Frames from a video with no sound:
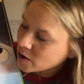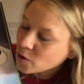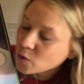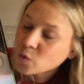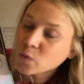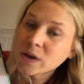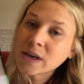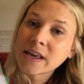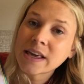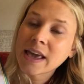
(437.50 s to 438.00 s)

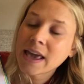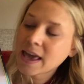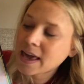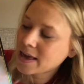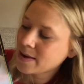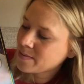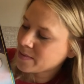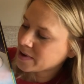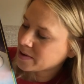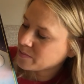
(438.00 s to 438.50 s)
We
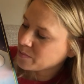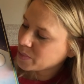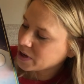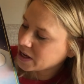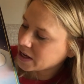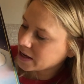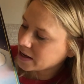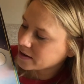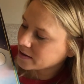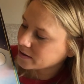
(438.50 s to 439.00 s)
came in
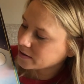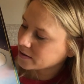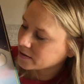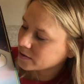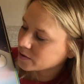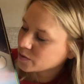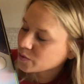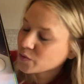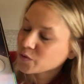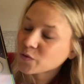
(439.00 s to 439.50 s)
peace